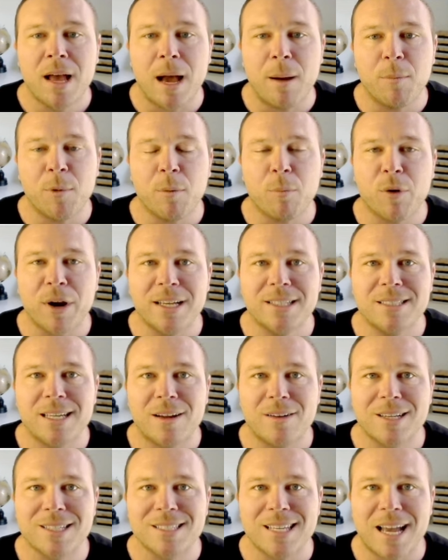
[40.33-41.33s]
I'm gonna break
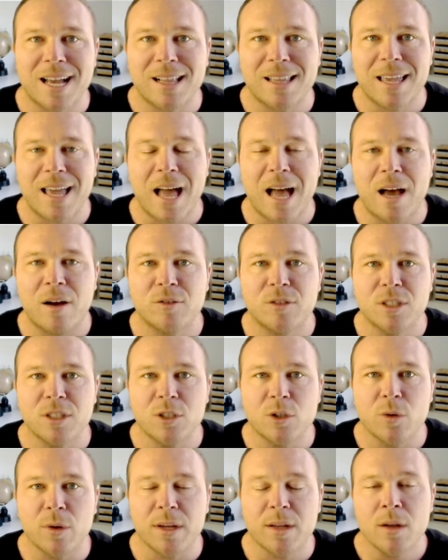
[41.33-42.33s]
down exactly how to
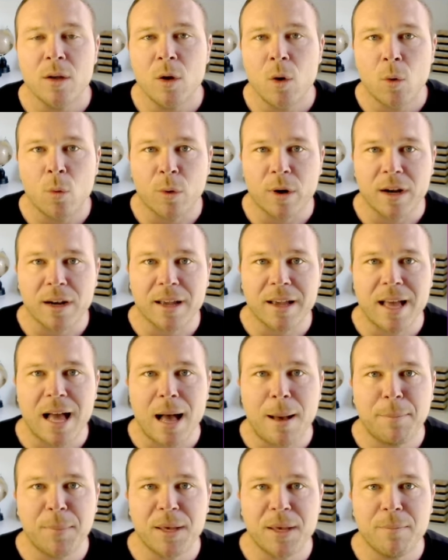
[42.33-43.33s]
do it. We're gonna
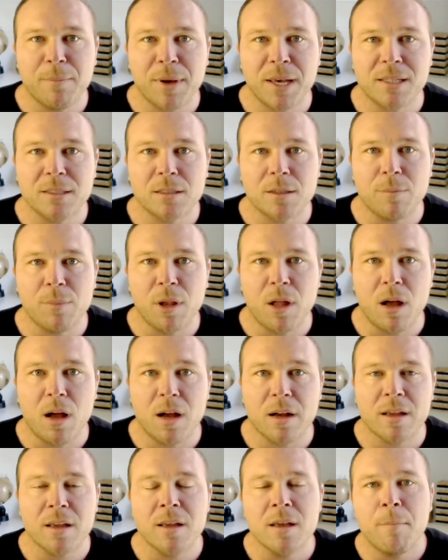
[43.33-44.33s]
copy and paste a
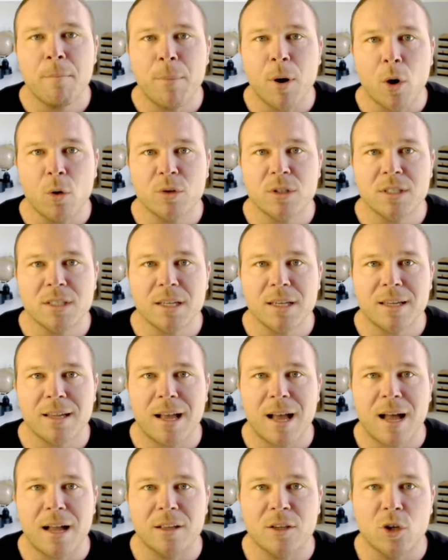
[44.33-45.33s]
blog, post
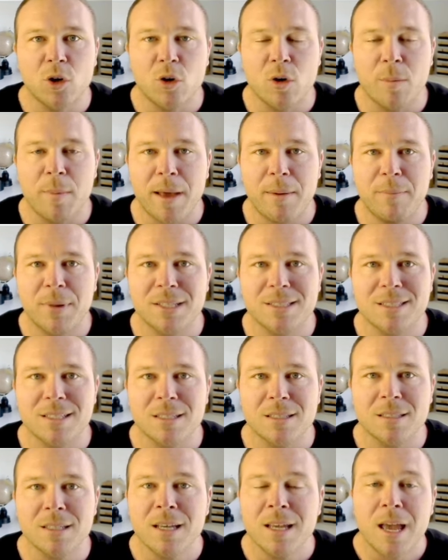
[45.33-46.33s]
it on Google My
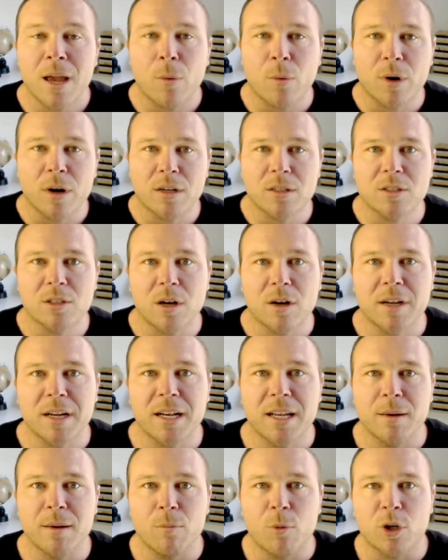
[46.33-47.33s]
Business, and we're gonna start
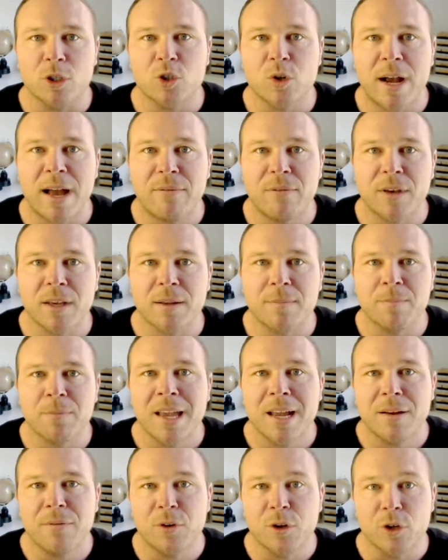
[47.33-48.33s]
getting more traffic.
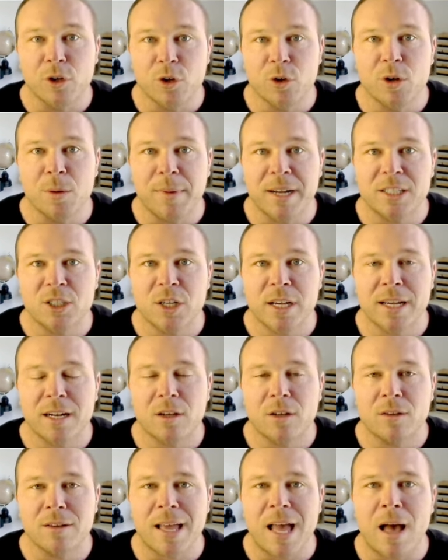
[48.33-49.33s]
If you're new to my
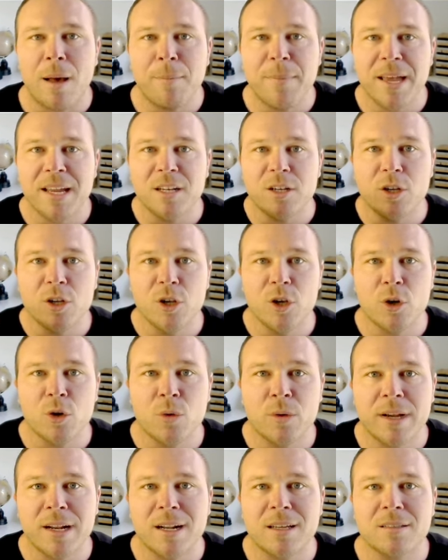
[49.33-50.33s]
channel, comment
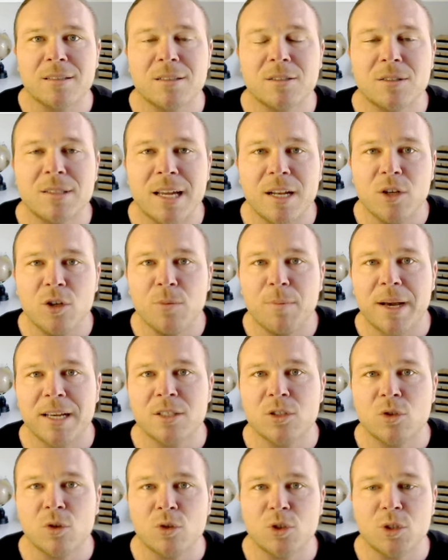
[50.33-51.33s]
new, and I'll send you my
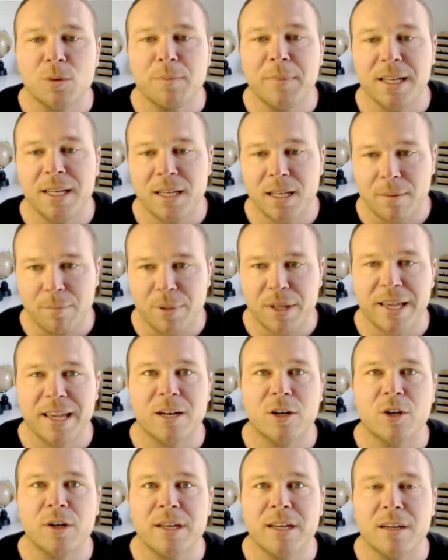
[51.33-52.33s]
social media
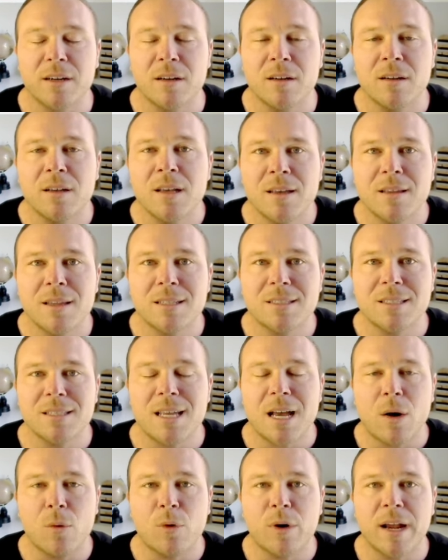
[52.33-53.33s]
planner here. This is
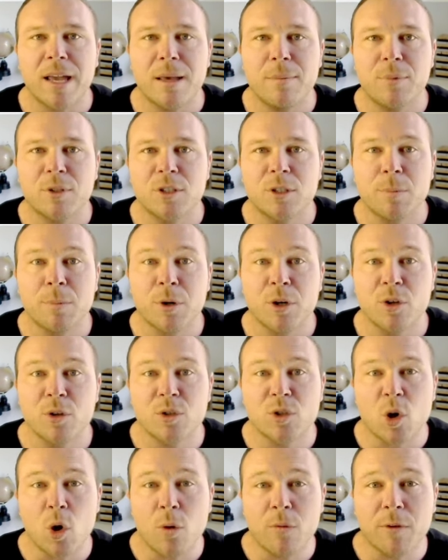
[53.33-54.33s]
how we're able to
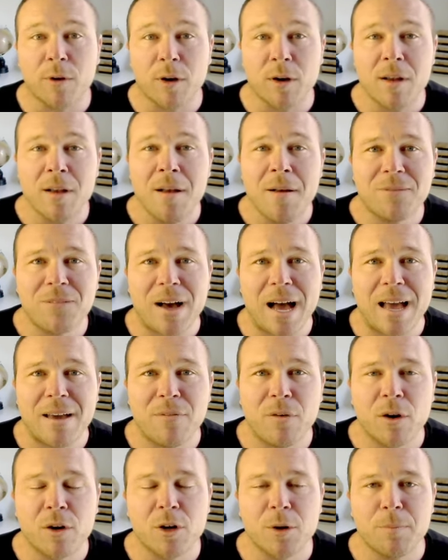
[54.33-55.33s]
produce over
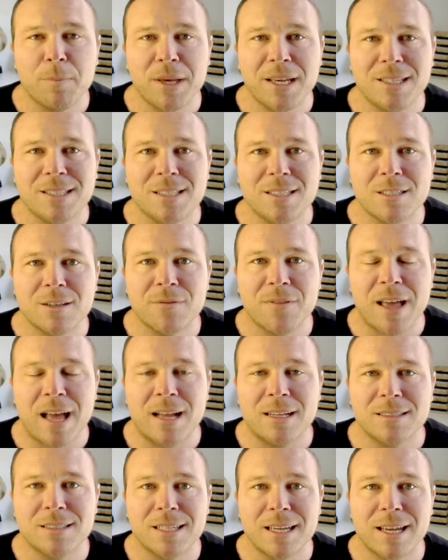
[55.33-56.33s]
500 pieces of
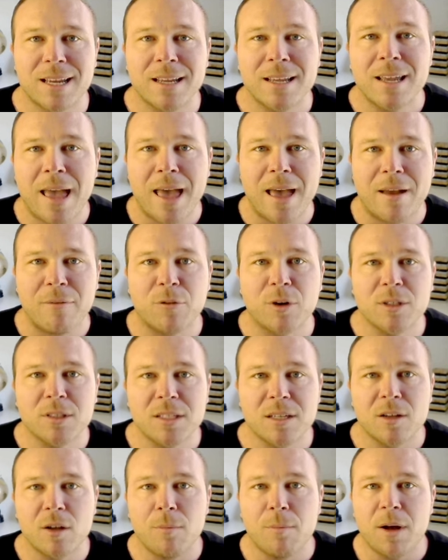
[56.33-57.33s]
content every
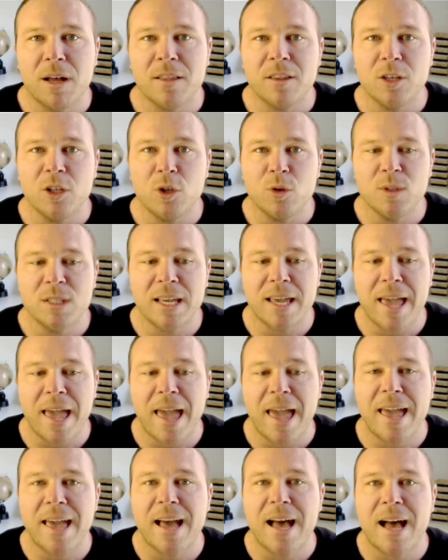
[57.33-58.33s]
single month using
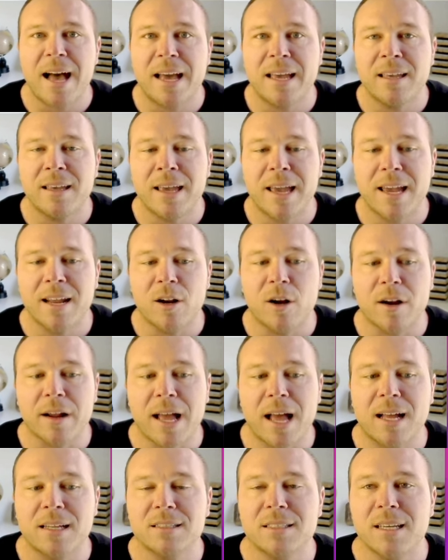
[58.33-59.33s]
AI in our
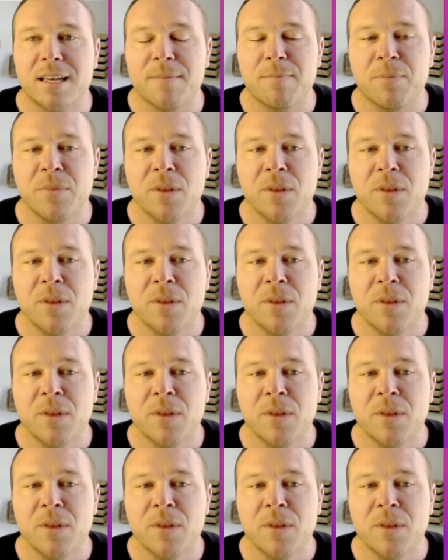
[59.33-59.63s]
content.